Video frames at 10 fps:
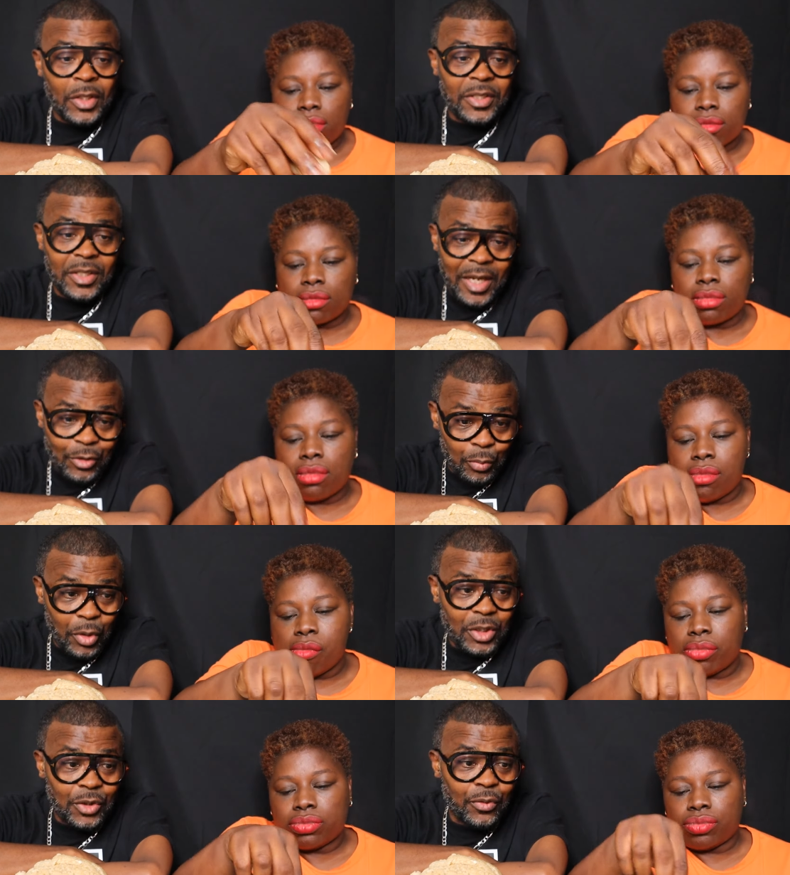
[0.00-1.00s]
Speaker 1: It's either you
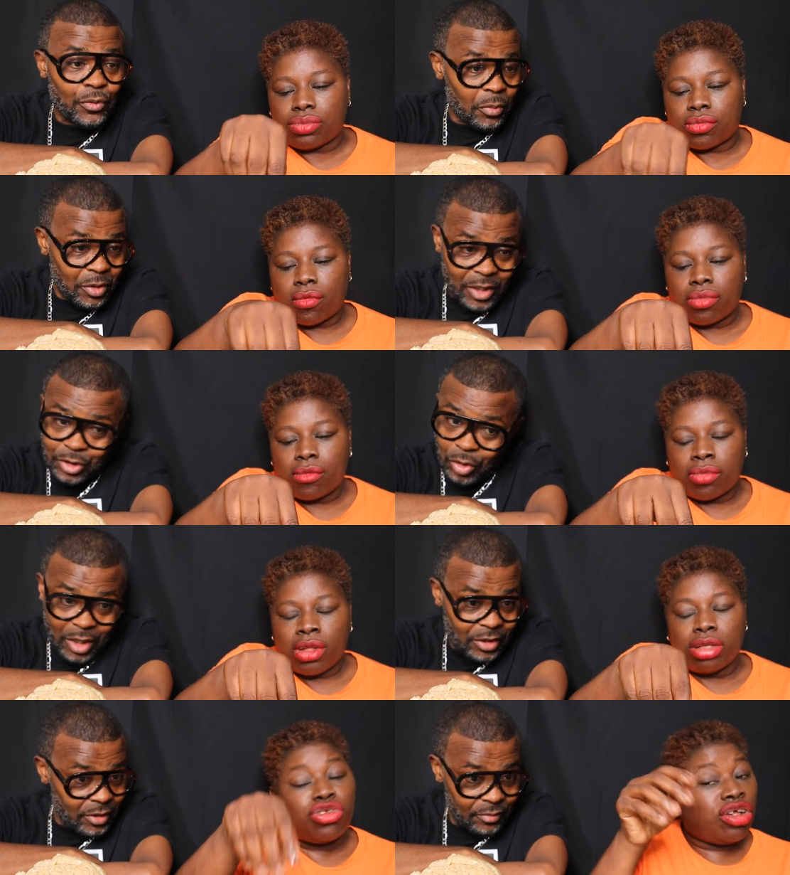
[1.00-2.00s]
bought this food from the restaurant.